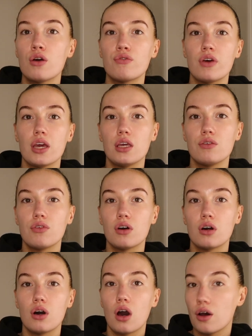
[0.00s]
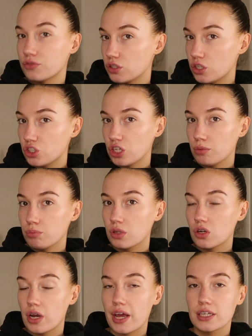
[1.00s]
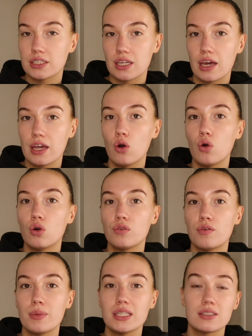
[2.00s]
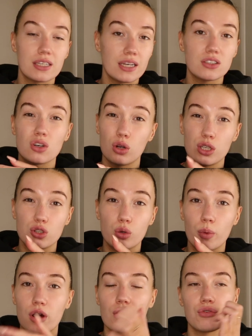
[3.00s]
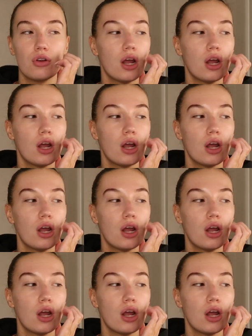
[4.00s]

for either after the gym the next day, or for me to take to college or work for